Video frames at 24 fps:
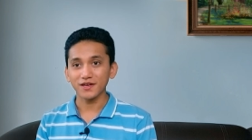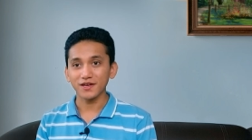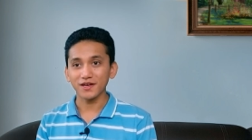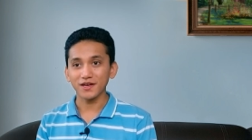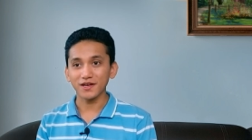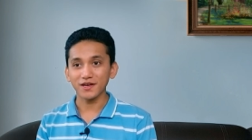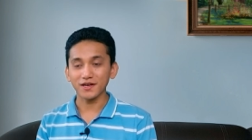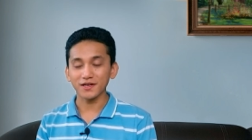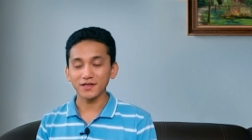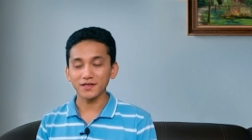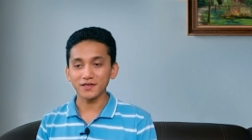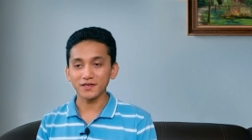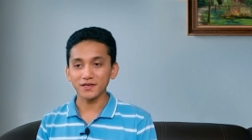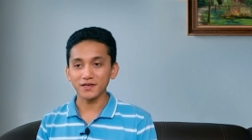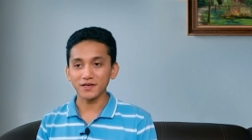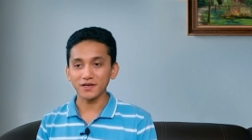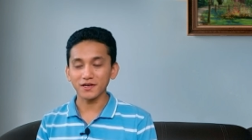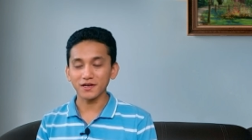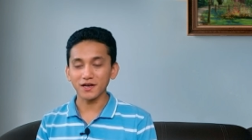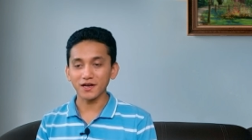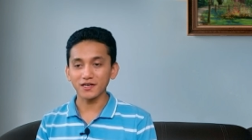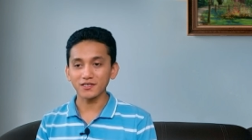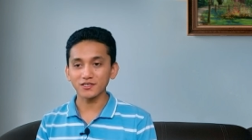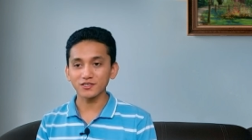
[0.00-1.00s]
and
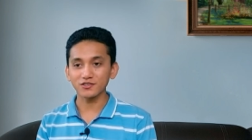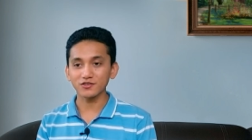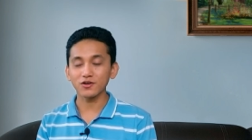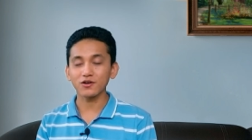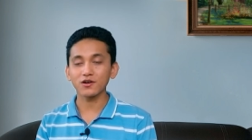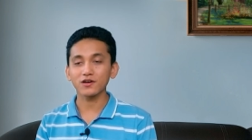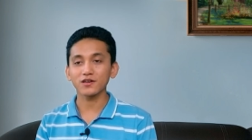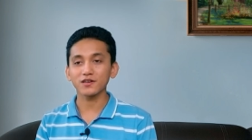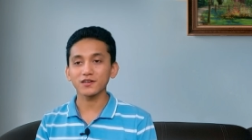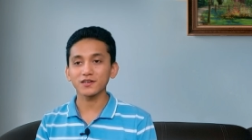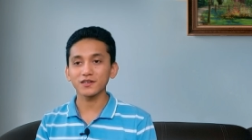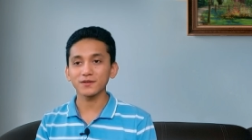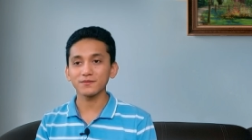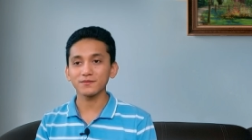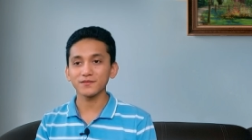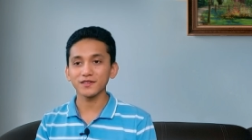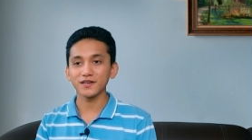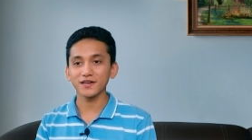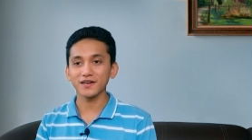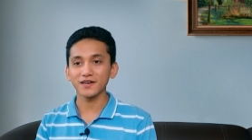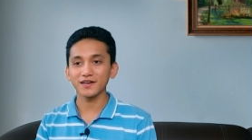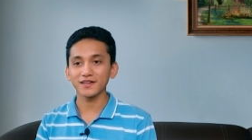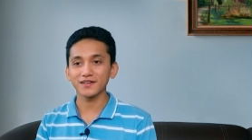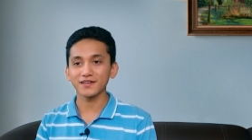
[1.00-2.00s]
uh, I saw a clip
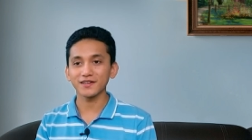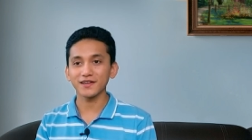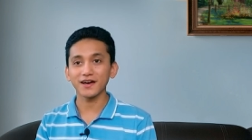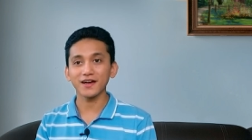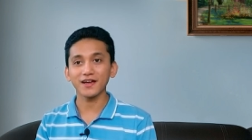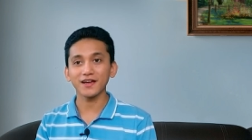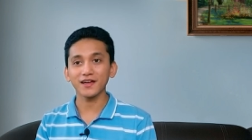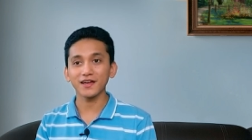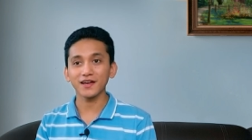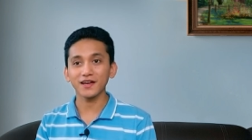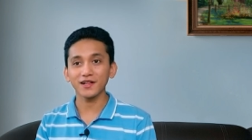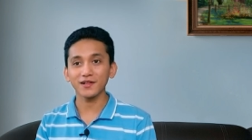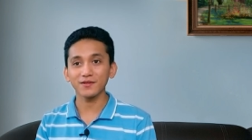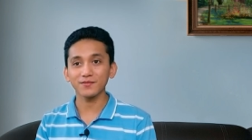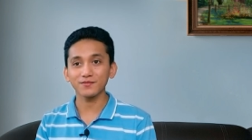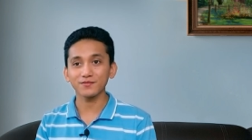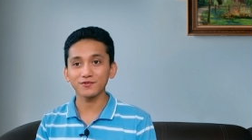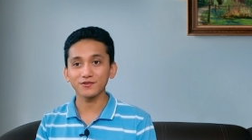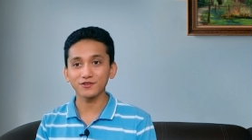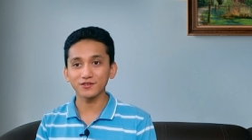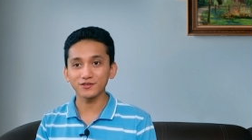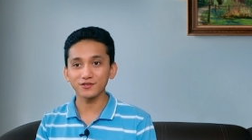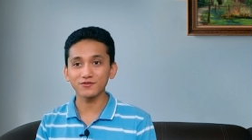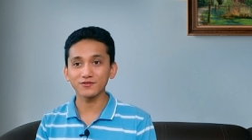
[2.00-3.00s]
that I helped
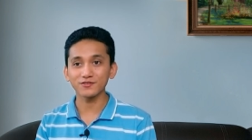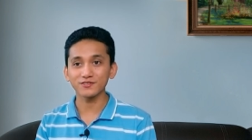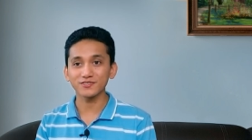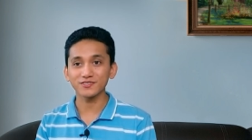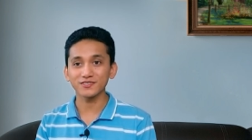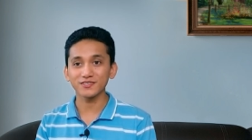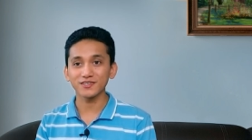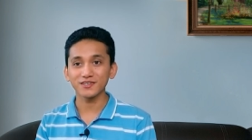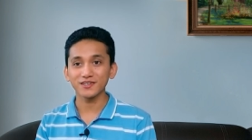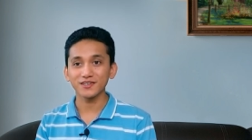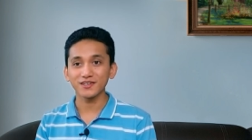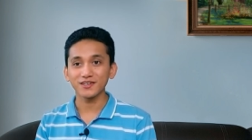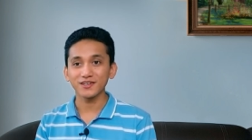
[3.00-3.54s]
produce,